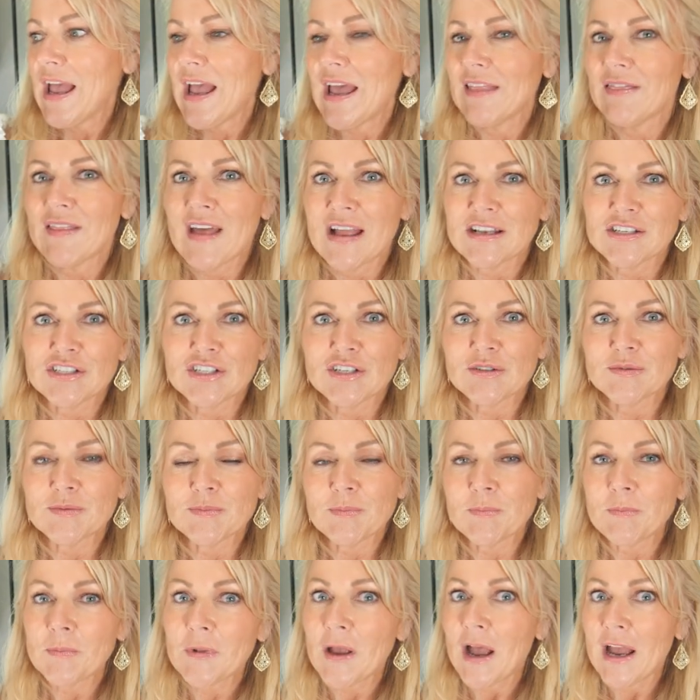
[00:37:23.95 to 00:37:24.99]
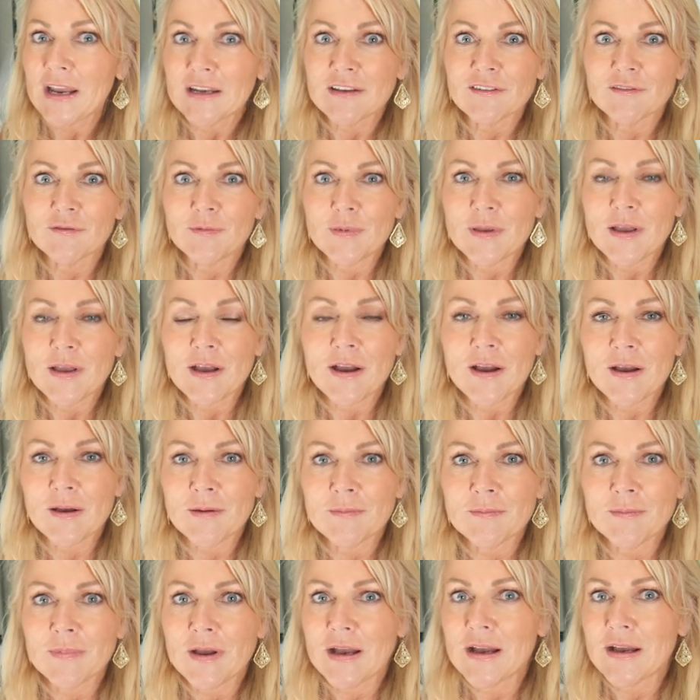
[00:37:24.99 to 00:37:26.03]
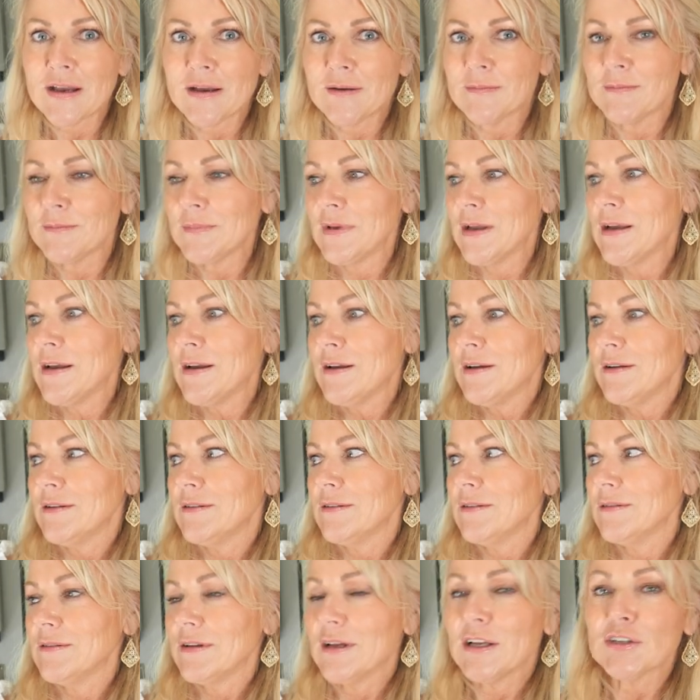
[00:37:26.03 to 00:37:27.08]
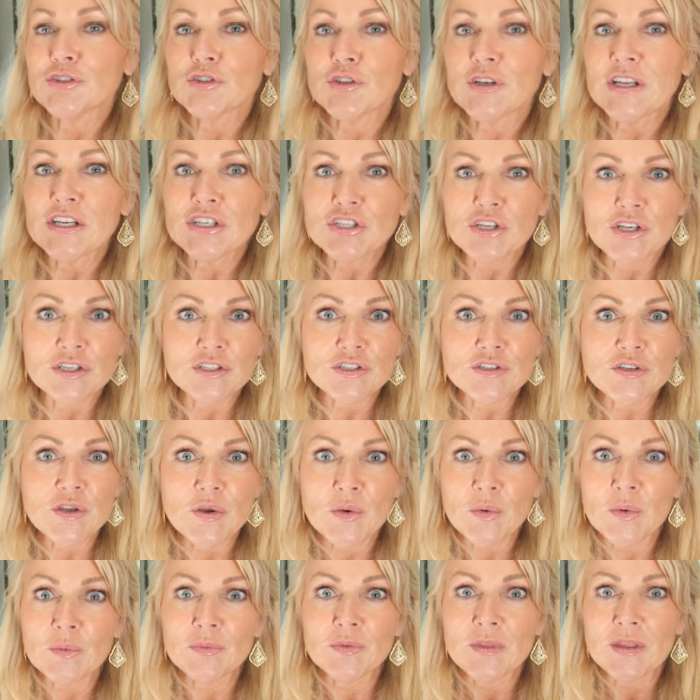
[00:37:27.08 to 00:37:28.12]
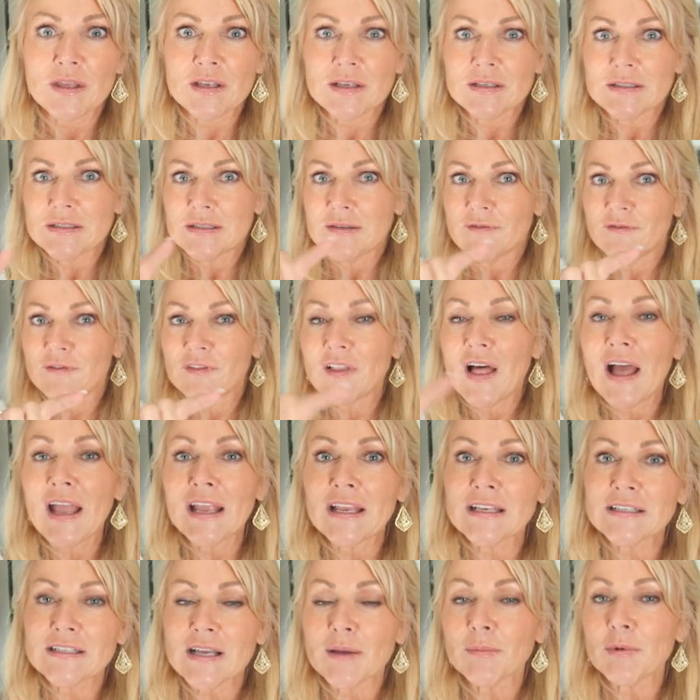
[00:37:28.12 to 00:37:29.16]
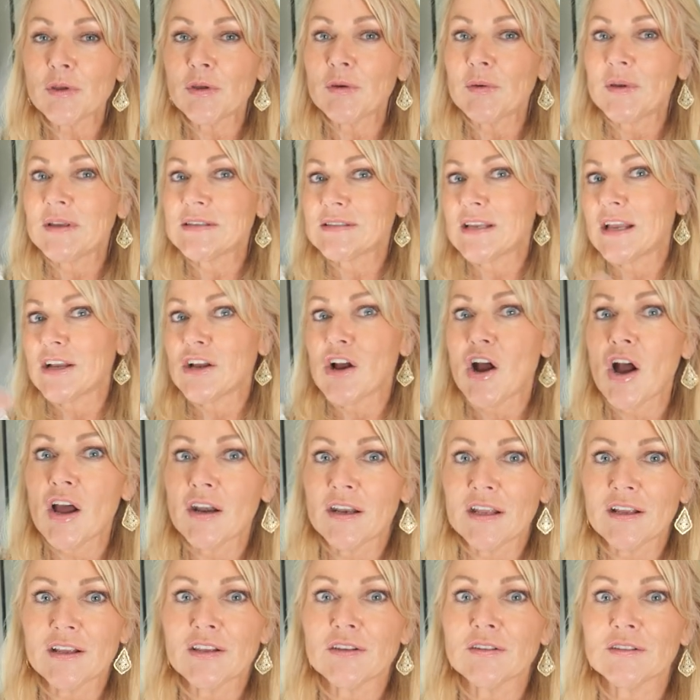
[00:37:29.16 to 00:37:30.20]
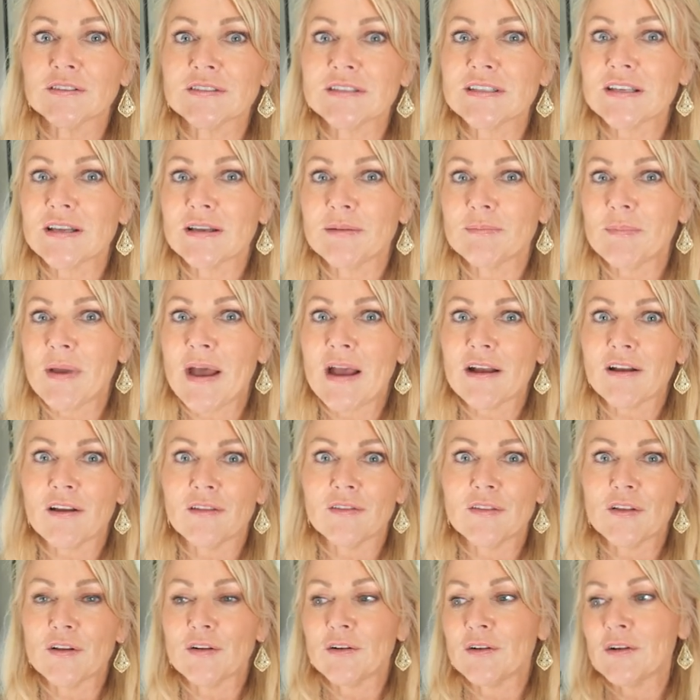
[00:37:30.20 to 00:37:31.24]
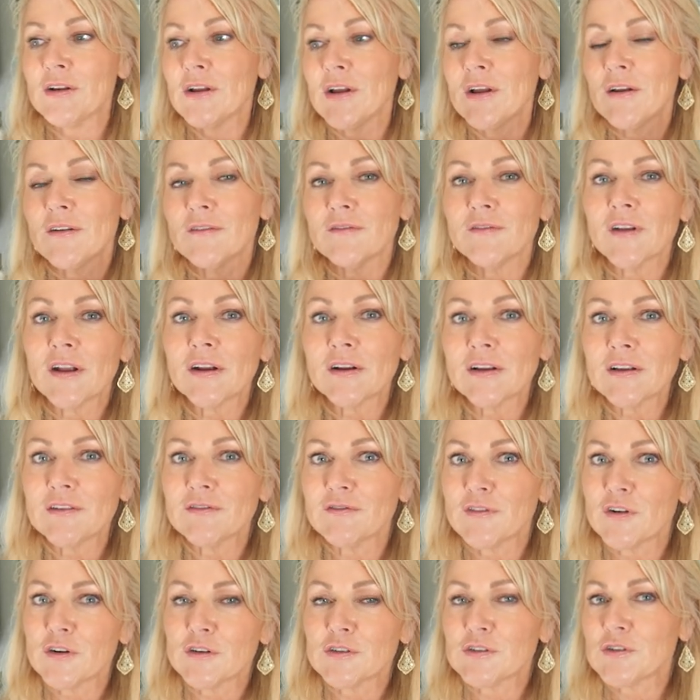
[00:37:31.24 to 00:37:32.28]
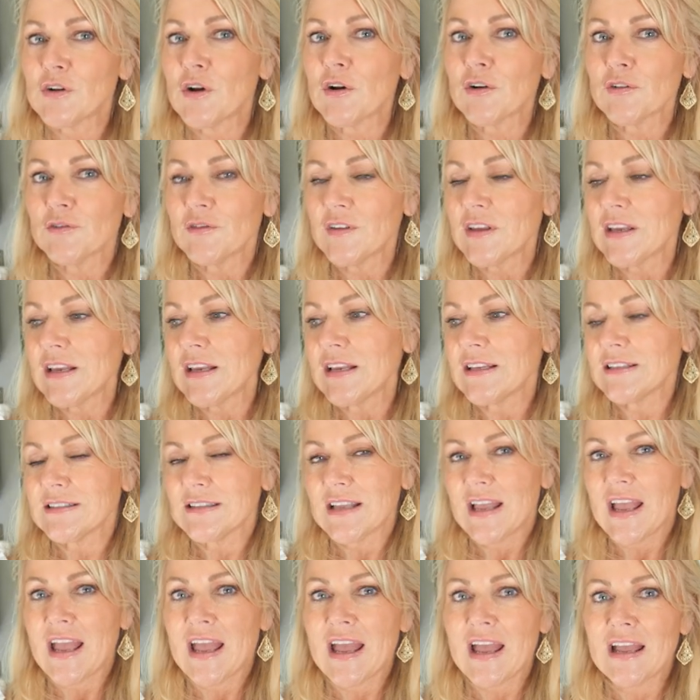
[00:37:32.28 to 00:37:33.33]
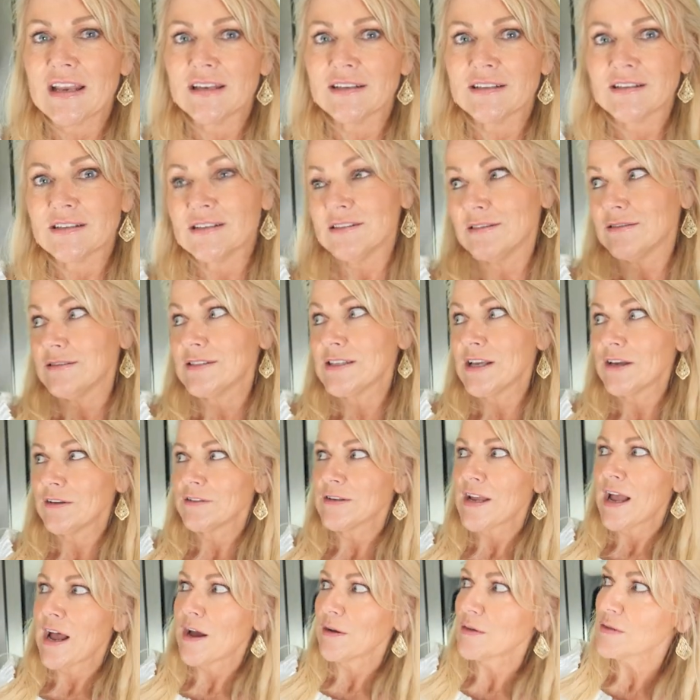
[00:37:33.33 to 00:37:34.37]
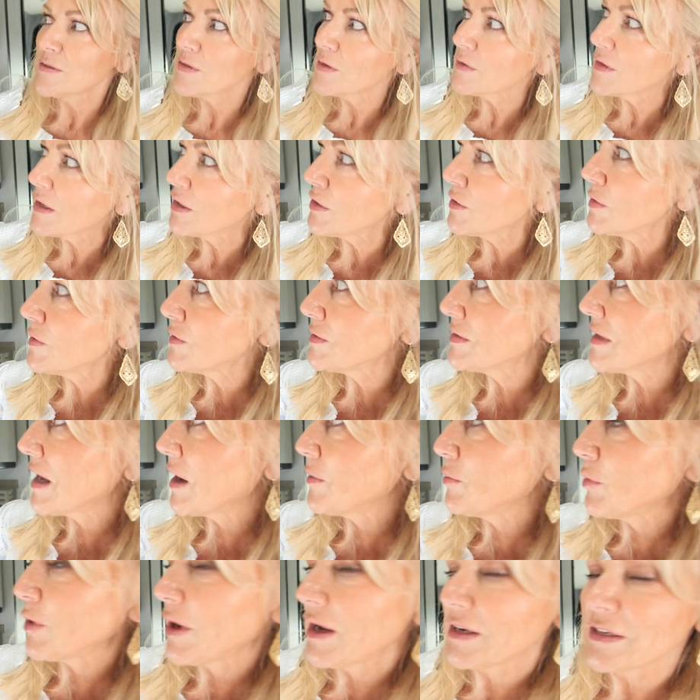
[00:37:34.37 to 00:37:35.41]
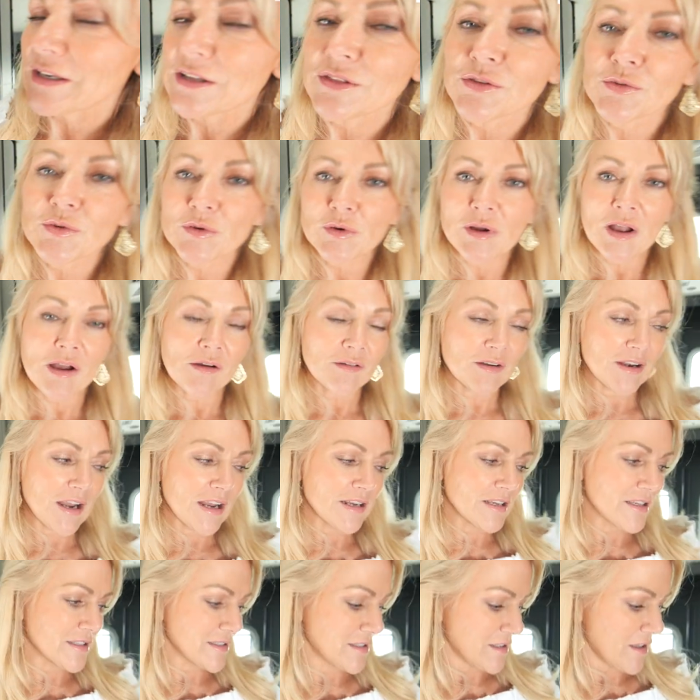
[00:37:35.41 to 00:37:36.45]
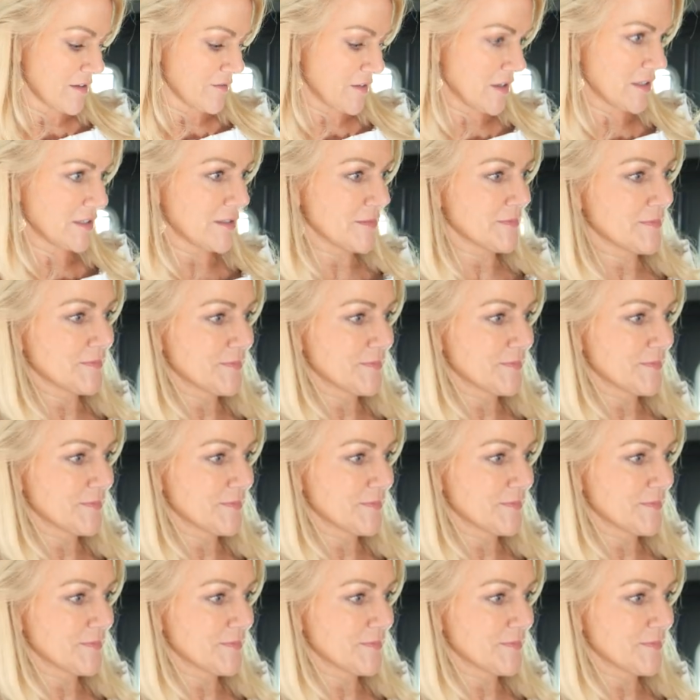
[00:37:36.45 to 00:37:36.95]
and that's just kind of become a tradition. So the flying W is iconic. You'll see it back on their very first RVs and till now. So they use that branding throughout, and I just love it.